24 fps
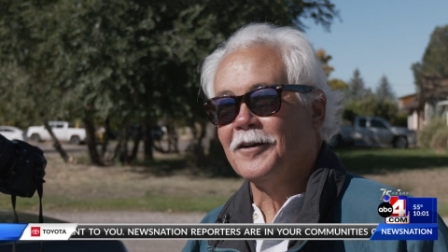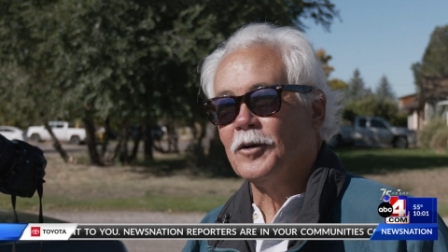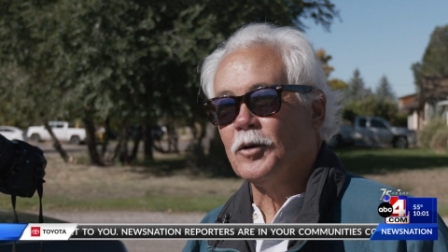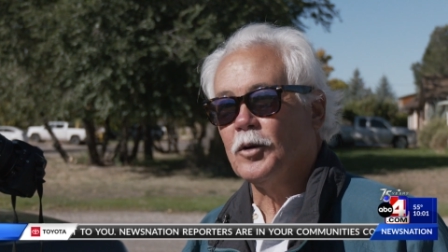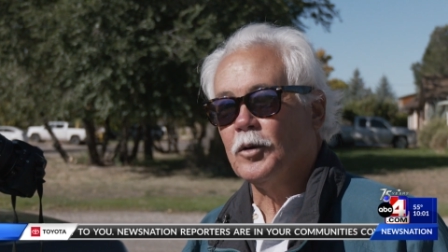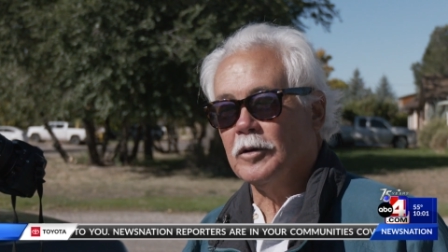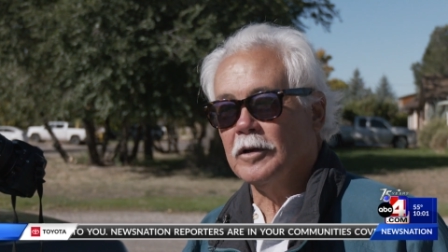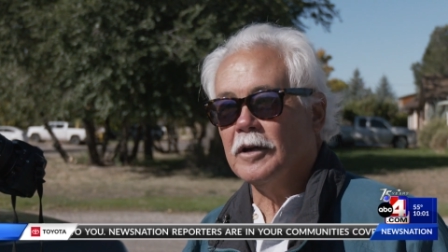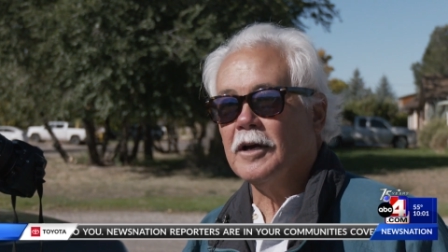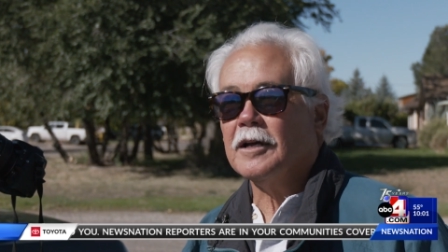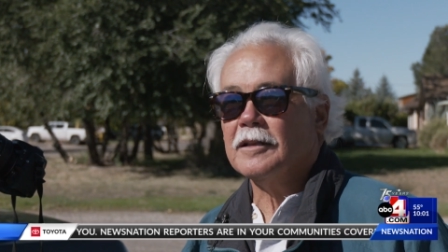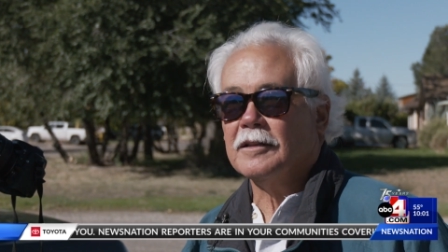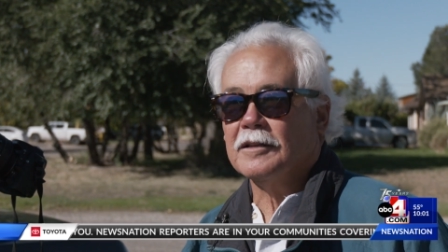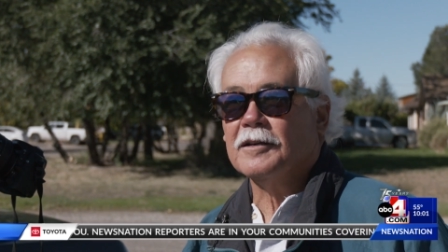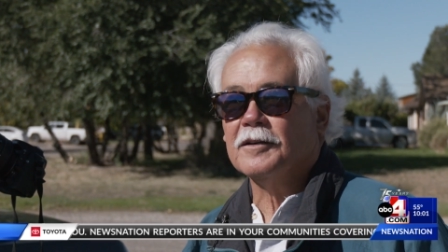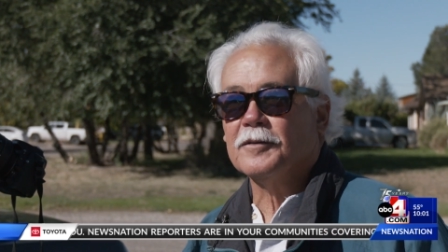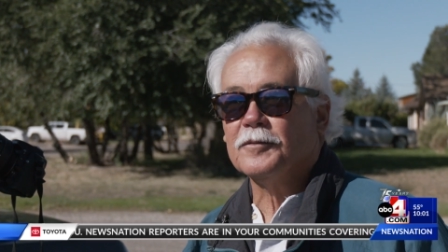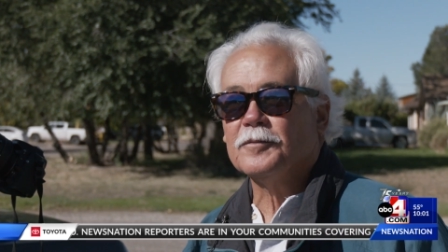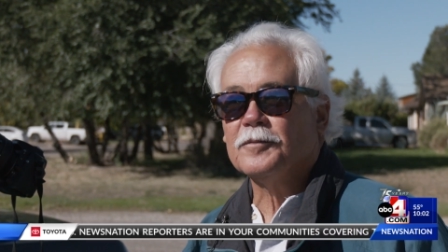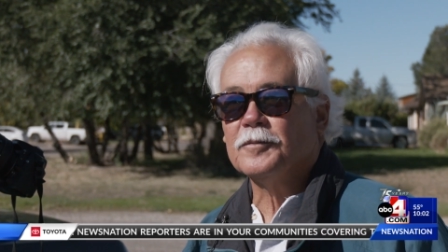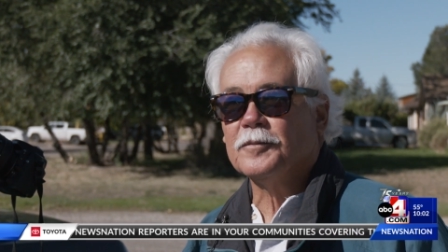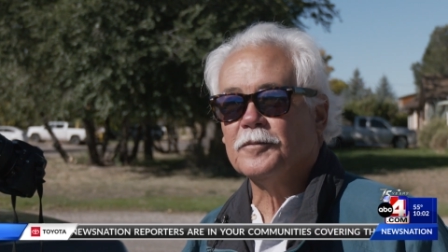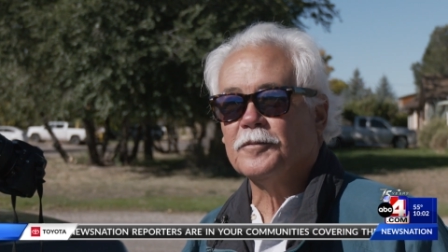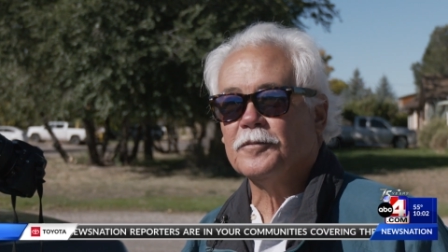or not the
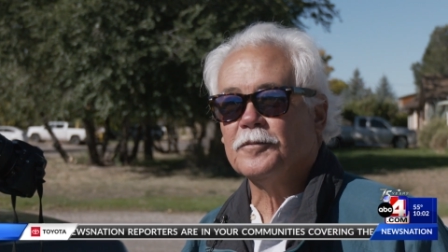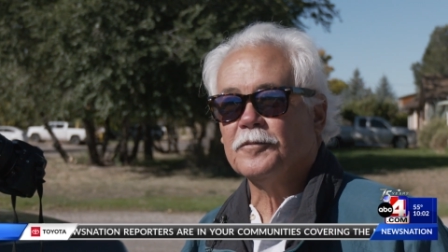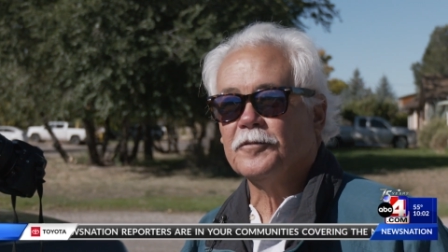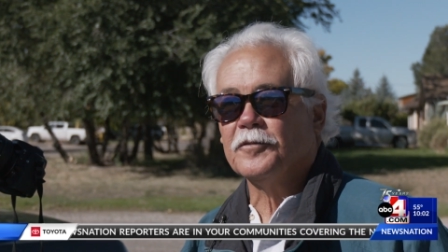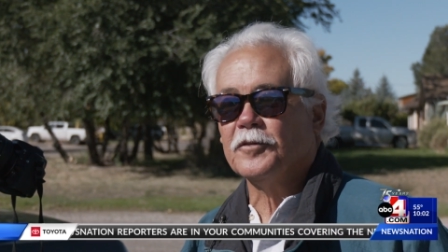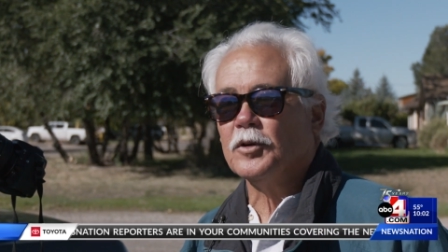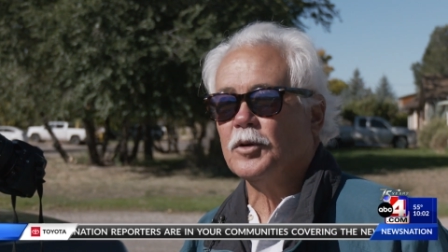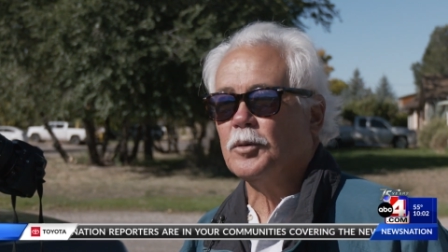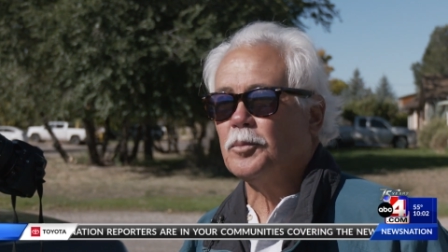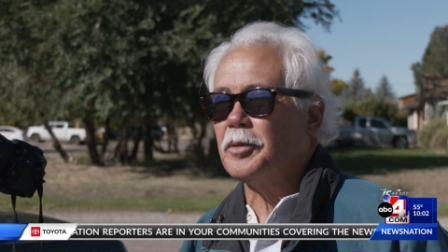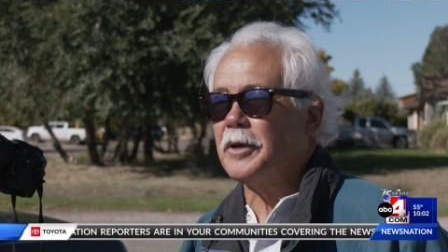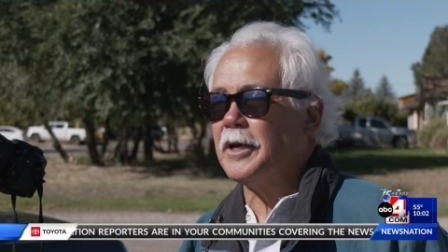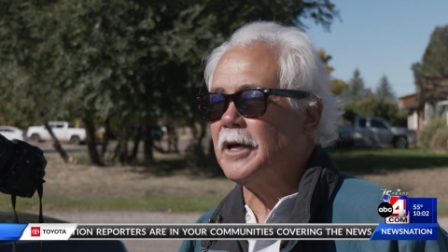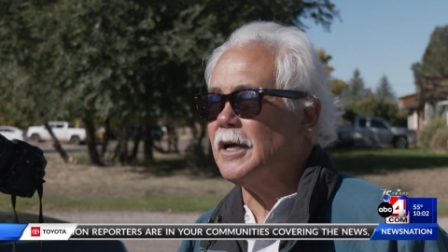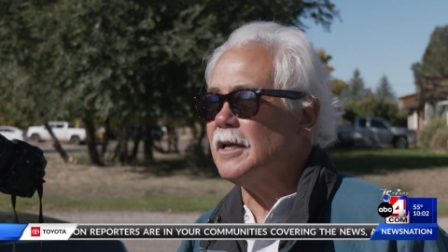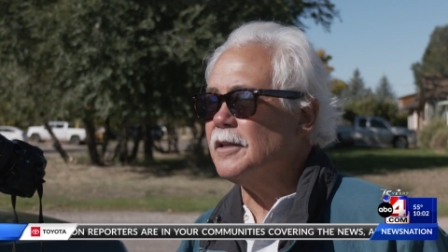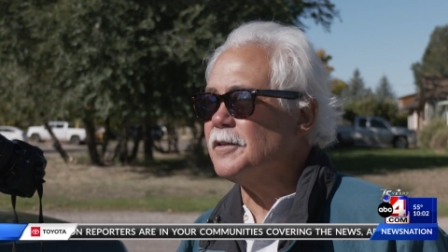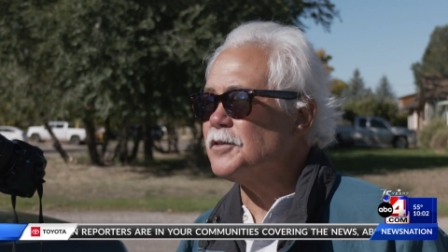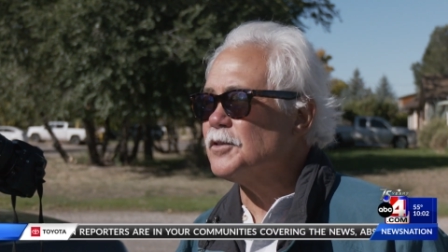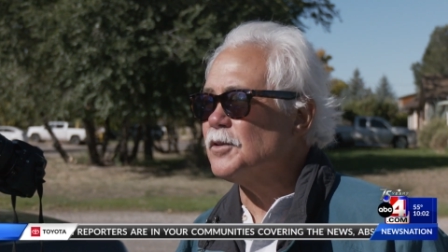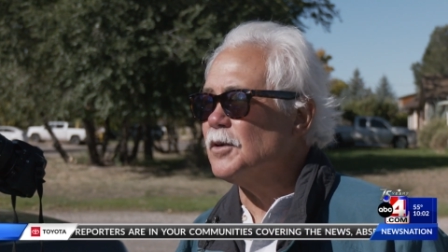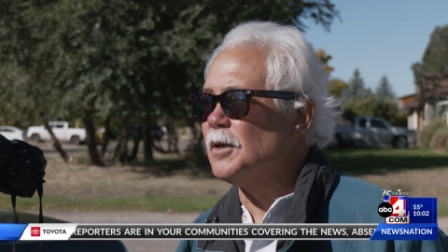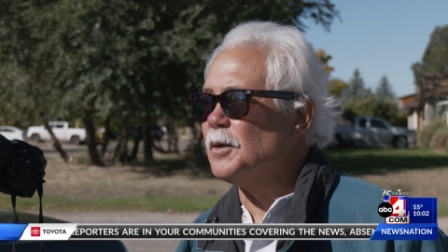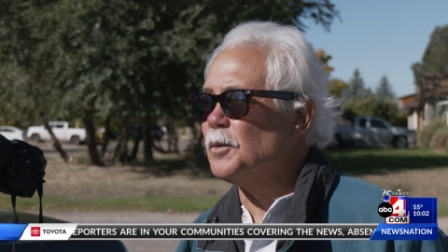full path,
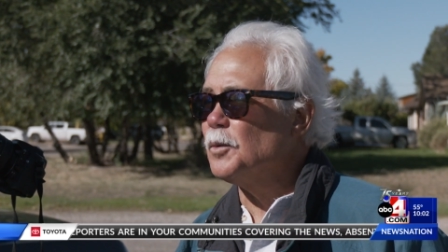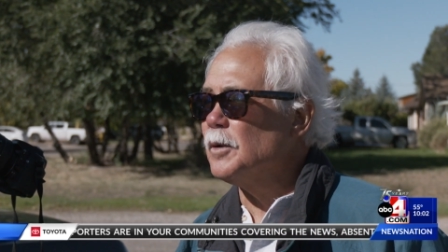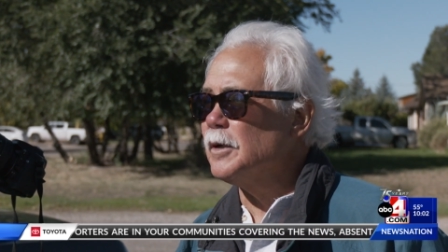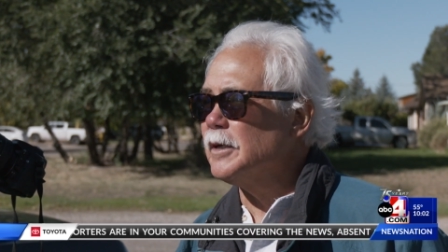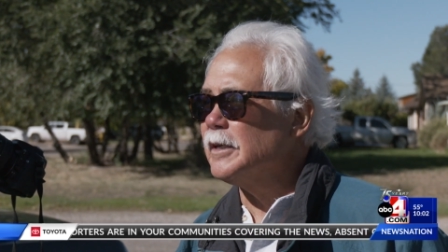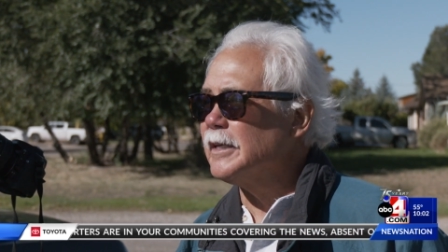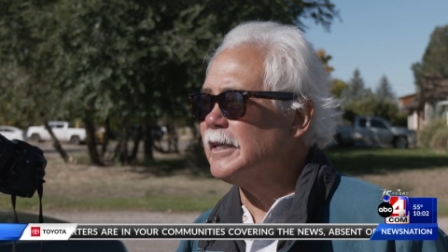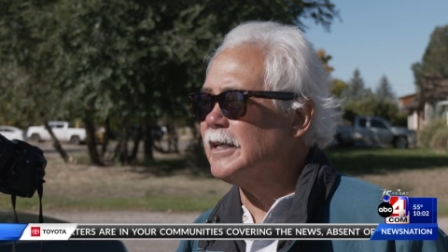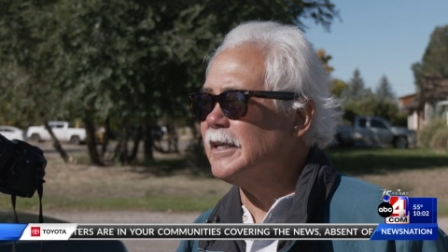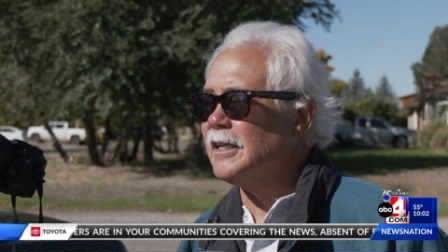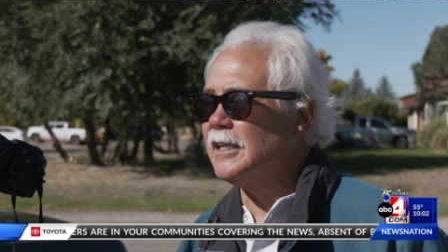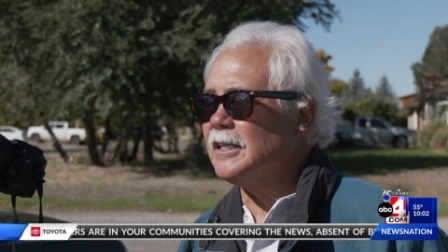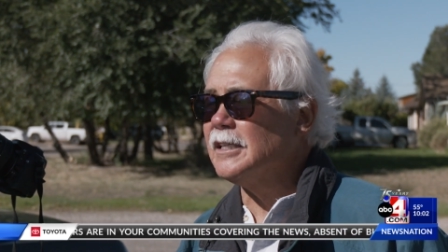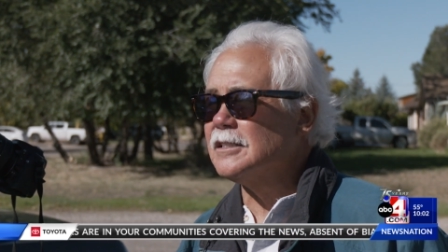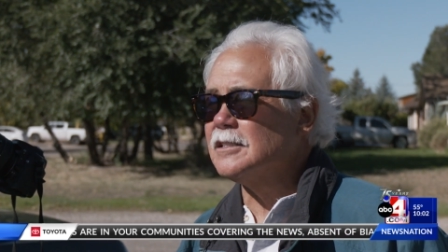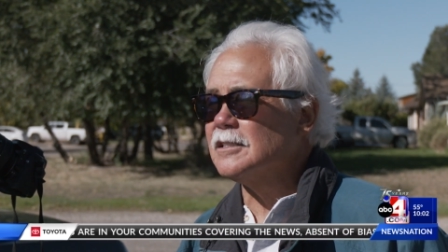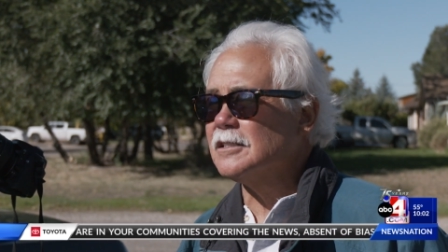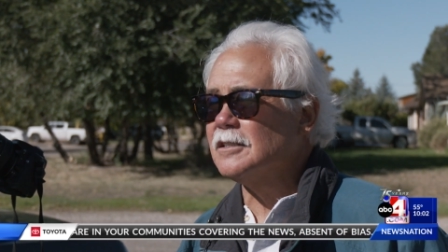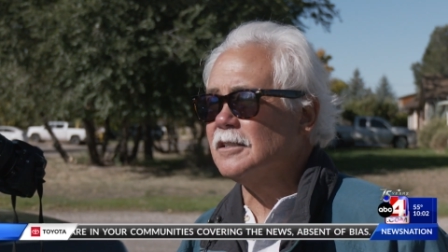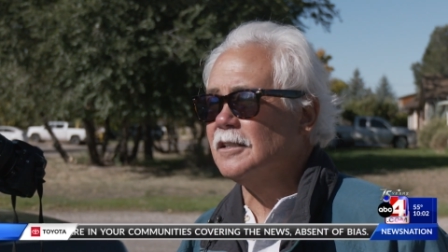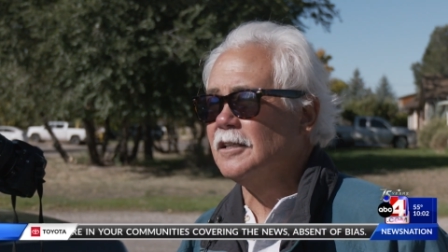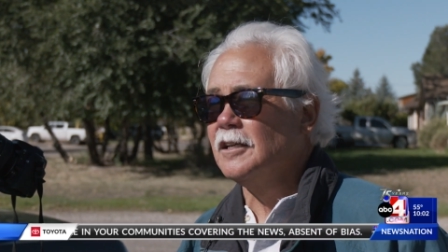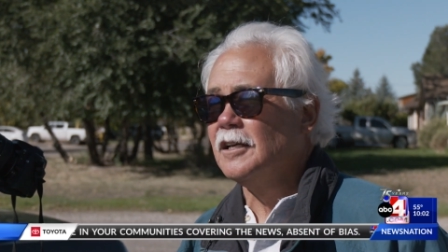so I wanted to get as